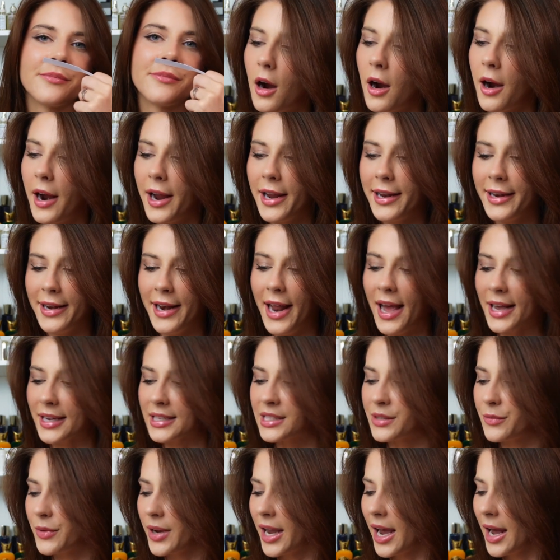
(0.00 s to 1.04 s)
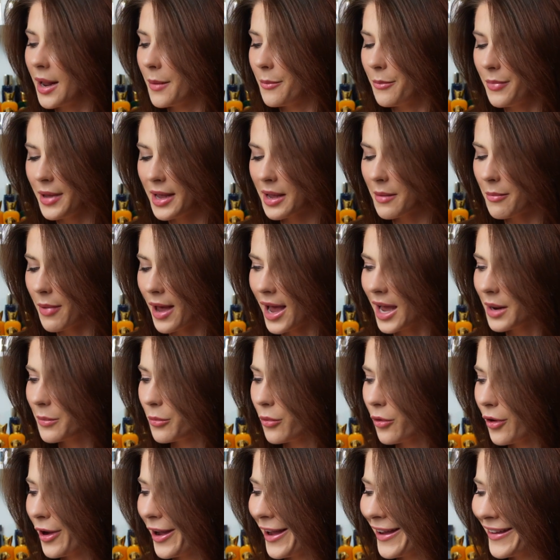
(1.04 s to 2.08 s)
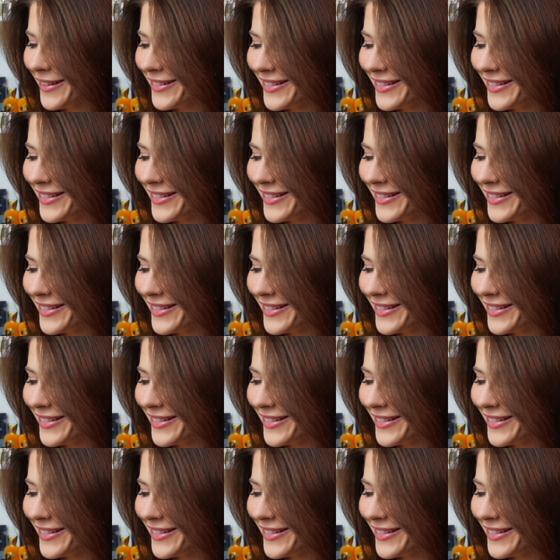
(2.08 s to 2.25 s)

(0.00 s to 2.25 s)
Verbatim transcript: All right, next we got a big bad boy.